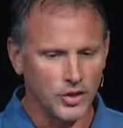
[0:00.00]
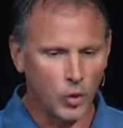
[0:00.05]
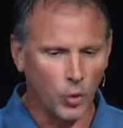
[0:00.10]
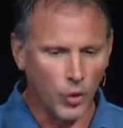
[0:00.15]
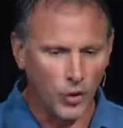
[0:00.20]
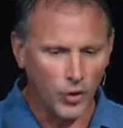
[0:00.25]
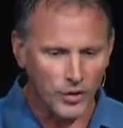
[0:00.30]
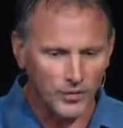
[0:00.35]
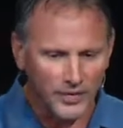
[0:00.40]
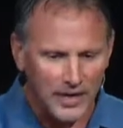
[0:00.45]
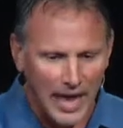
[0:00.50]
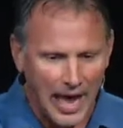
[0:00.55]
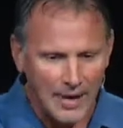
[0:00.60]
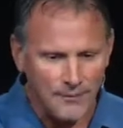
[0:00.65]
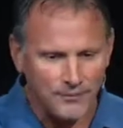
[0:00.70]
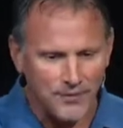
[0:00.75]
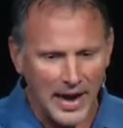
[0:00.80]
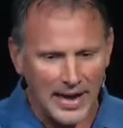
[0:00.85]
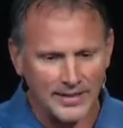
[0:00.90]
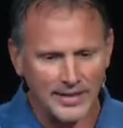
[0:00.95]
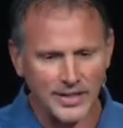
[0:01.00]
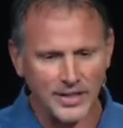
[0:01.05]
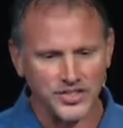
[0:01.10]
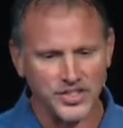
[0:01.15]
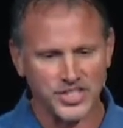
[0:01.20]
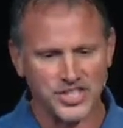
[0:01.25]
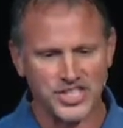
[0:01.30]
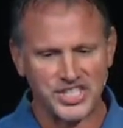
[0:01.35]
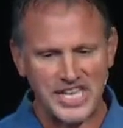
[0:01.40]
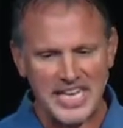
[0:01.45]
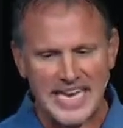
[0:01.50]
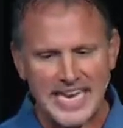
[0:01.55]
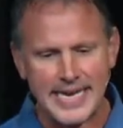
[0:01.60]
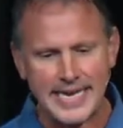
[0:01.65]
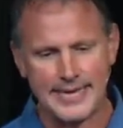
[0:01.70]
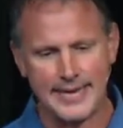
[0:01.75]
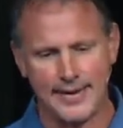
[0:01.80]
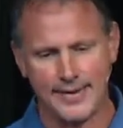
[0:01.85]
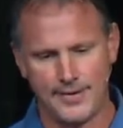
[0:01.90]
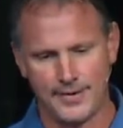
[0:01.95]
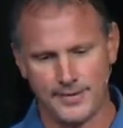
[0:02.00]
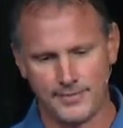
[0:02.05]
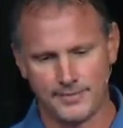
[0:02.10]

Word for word: The Word of God finally is a seed.